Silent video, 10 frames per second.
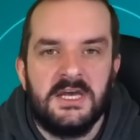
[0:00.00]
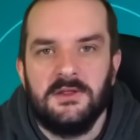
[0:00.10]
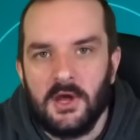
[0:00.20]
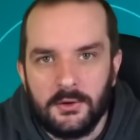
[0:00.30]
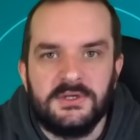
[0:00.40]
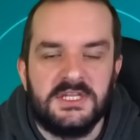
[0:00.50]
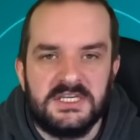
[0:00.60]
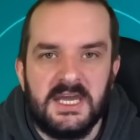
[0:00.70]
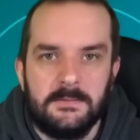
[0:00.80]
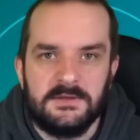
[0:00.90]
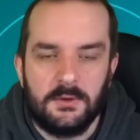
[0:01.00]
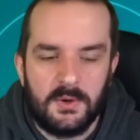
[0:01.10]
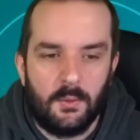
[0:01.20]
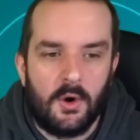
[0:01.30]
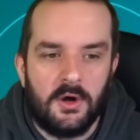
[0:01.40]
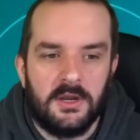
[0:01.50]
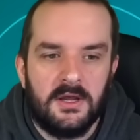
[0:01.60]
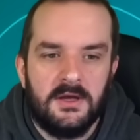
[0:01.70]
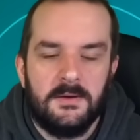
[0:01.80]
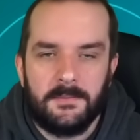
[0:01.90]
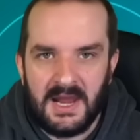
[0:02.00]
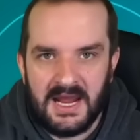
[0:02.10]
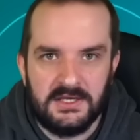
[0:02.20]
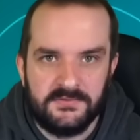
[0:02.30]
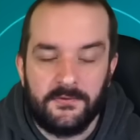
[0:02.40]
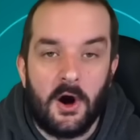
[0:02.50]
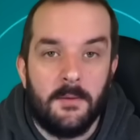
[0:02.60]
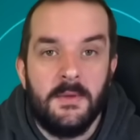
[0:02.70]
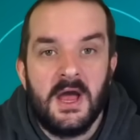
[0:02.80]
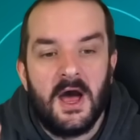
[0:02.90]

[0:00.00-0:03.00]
those are the teams that we want players from.